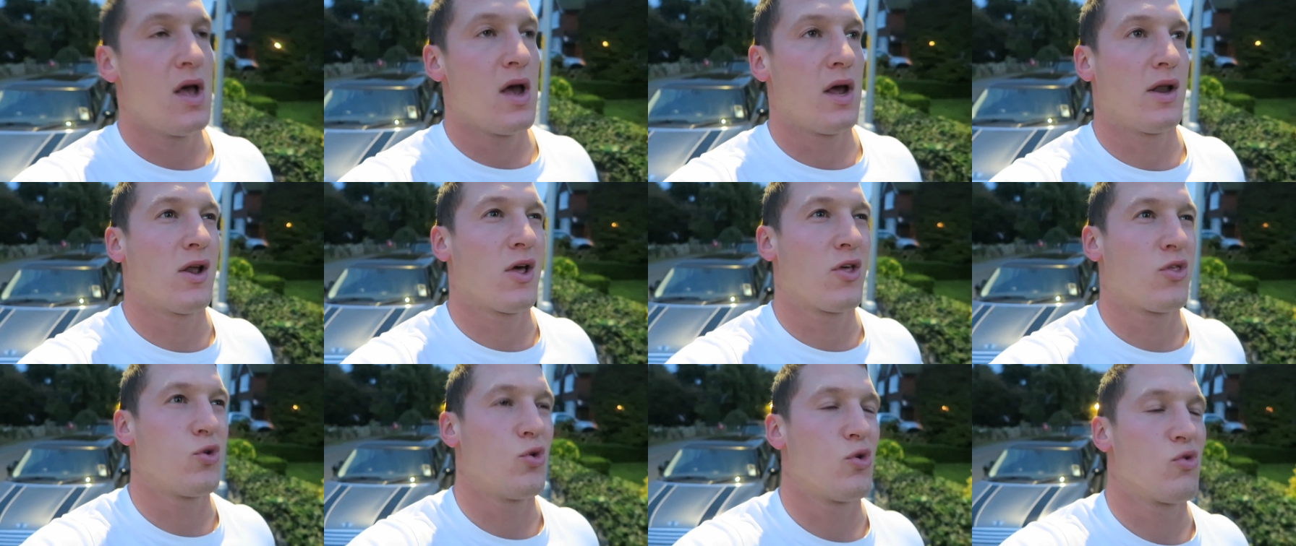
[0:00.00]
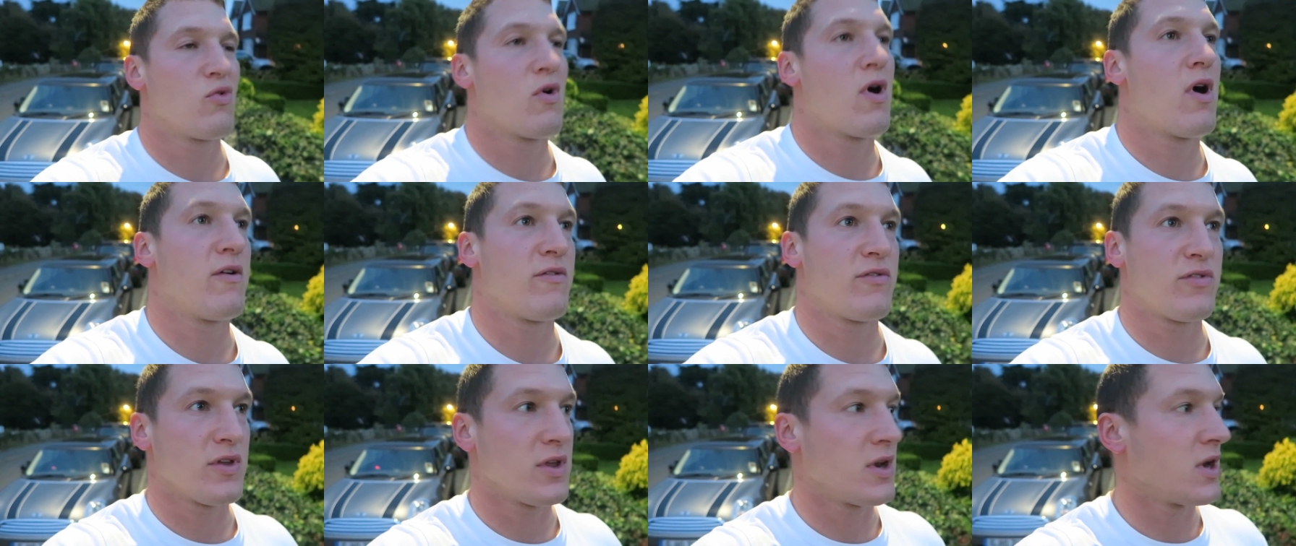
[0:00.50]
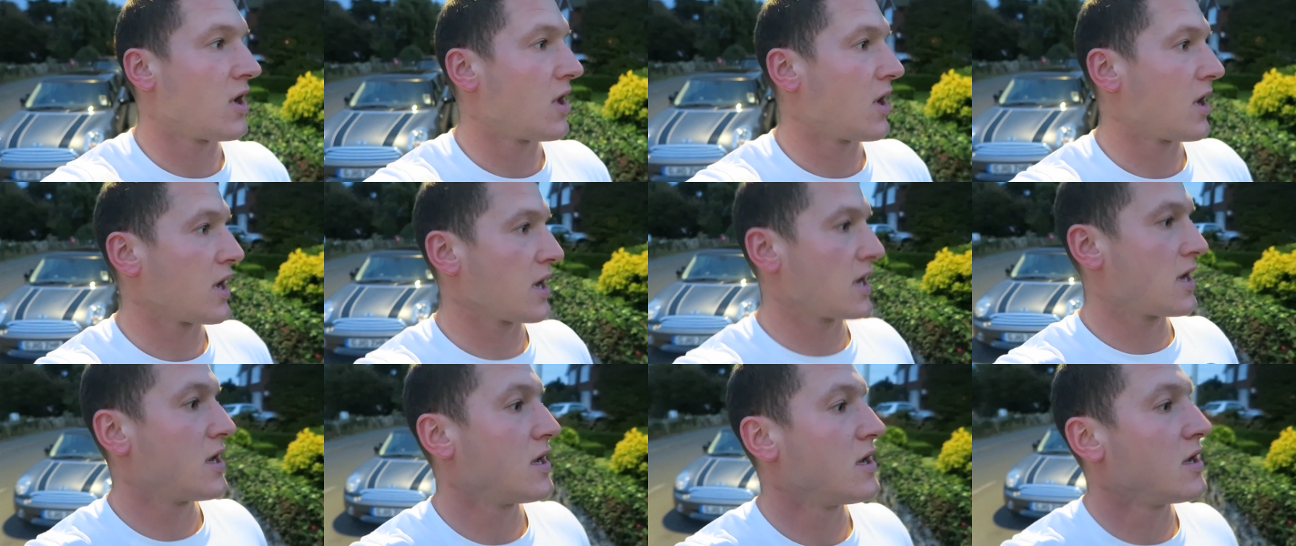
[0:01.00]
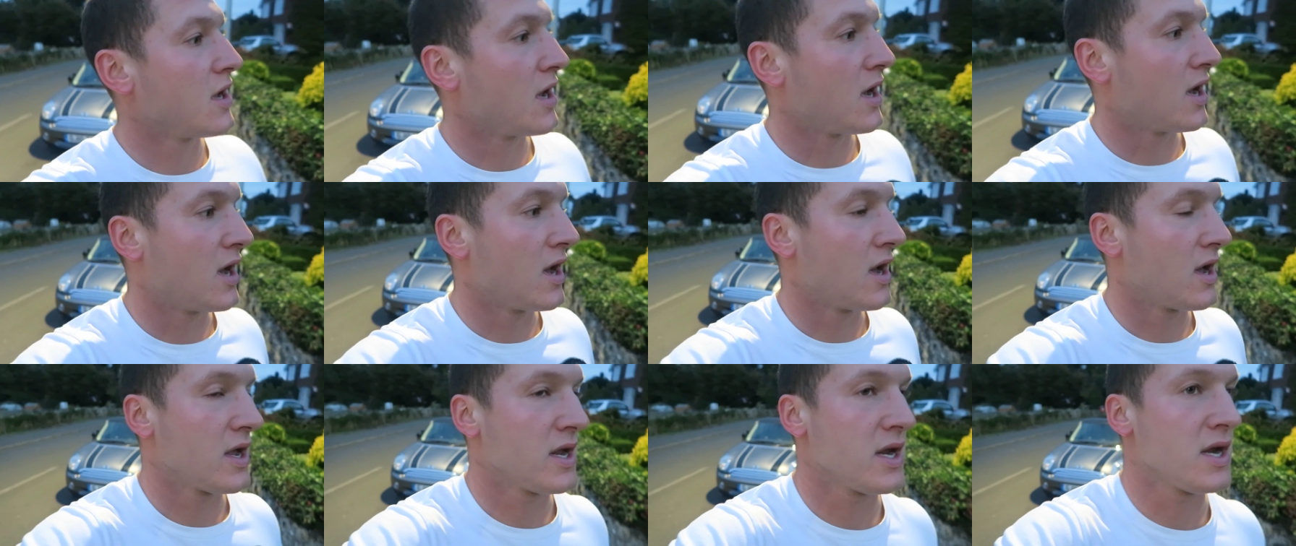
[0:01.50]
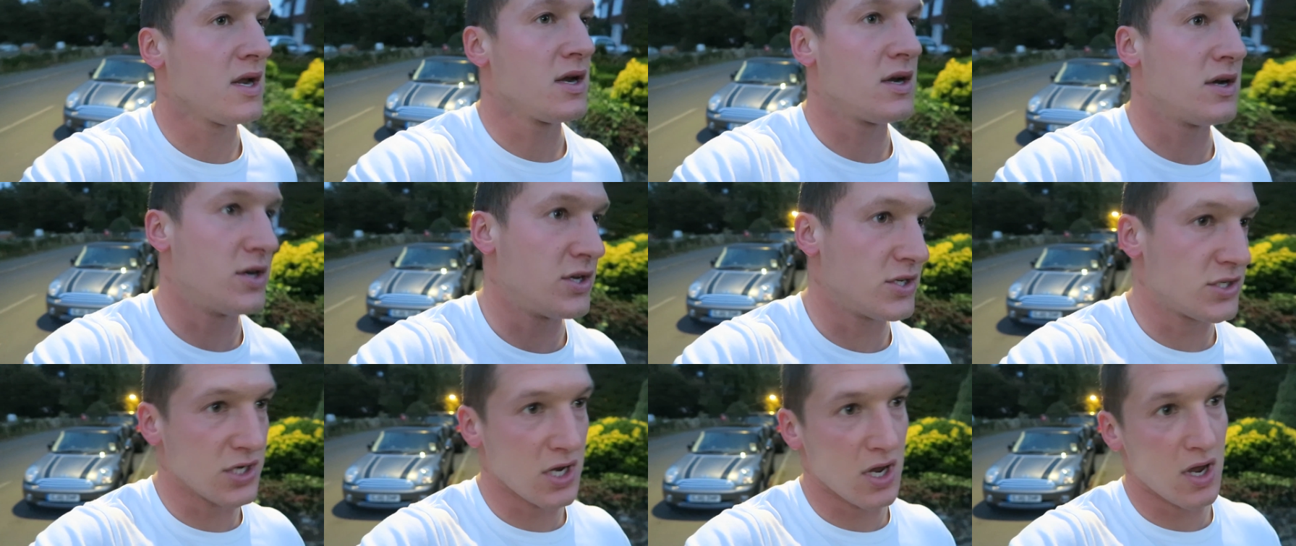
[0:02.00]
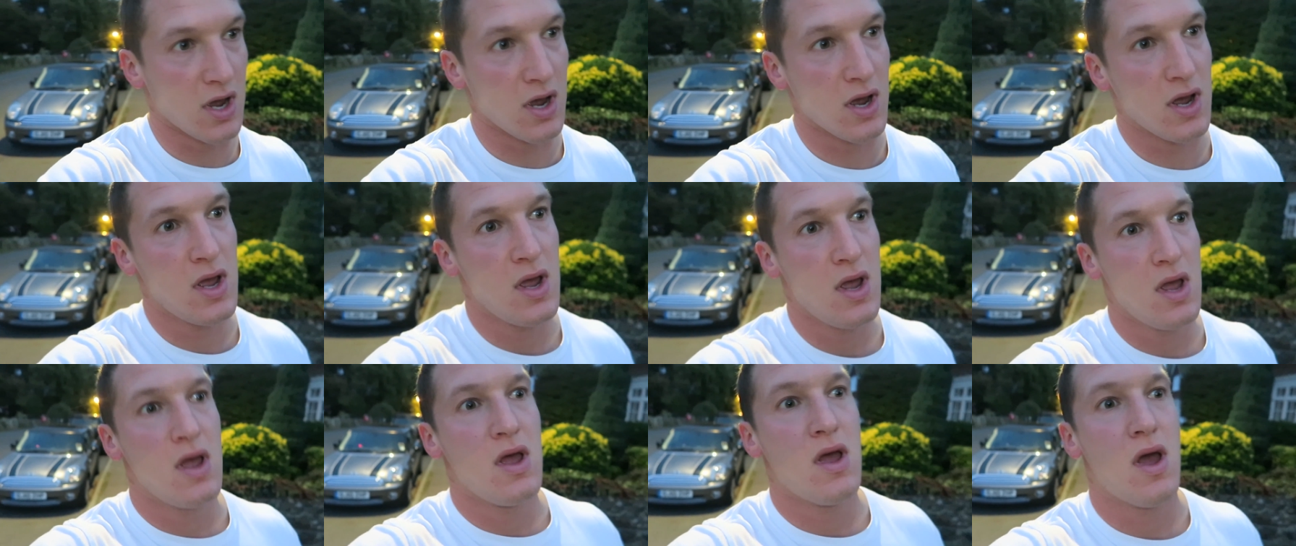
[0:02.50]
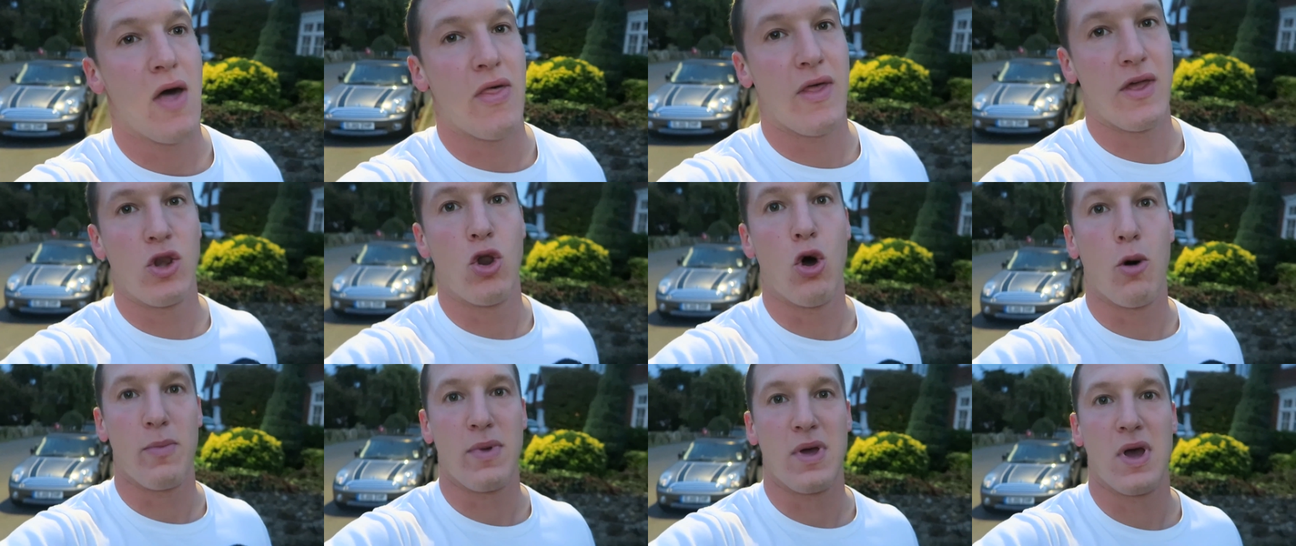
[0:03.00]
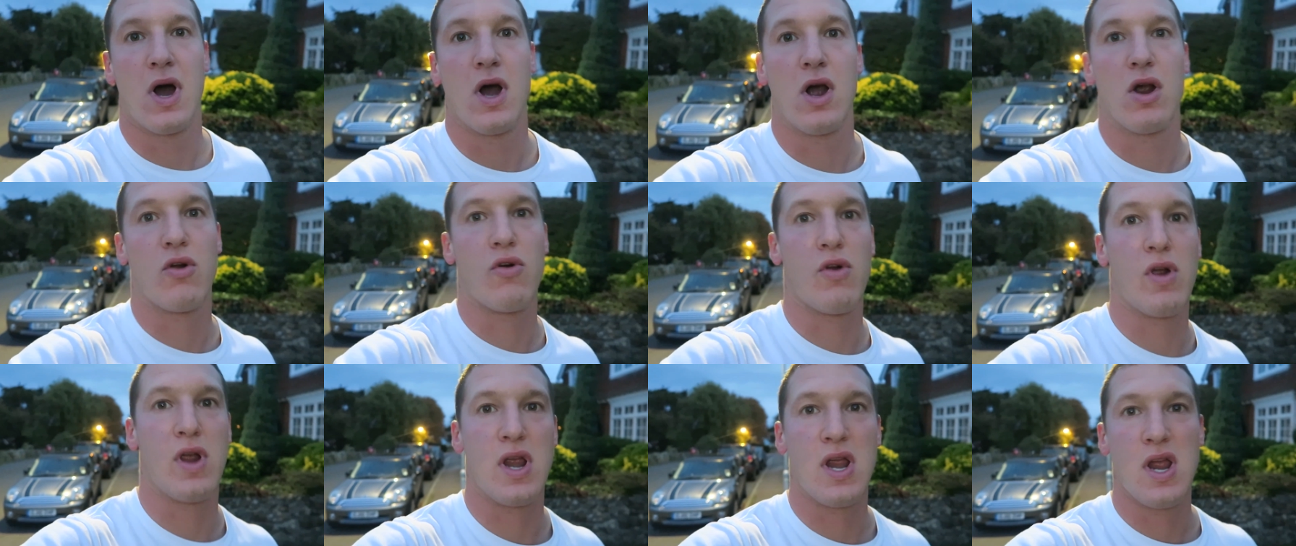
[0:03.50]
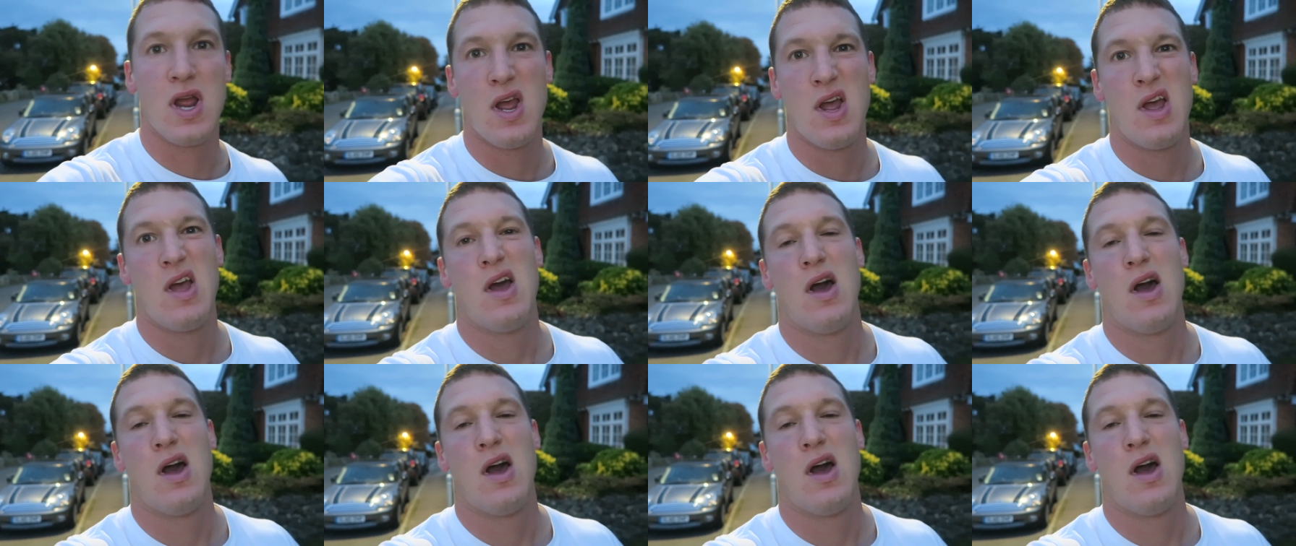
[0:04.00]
and I thought rather than like uh, eat dessert and then not be hungry